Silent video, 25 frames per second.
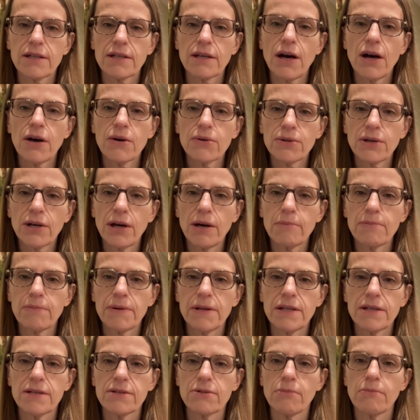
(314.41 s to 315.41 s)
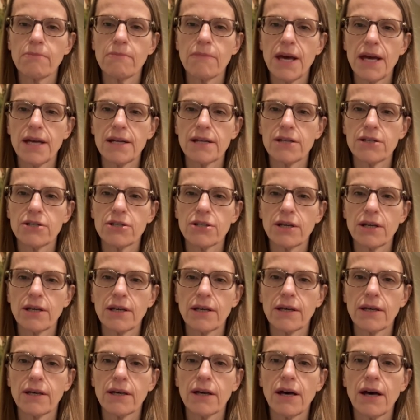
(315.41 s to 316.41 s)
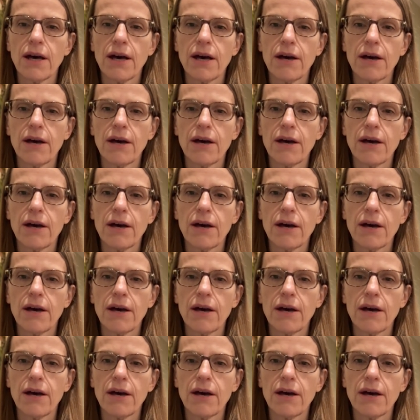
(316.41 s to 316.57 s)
how companies are managing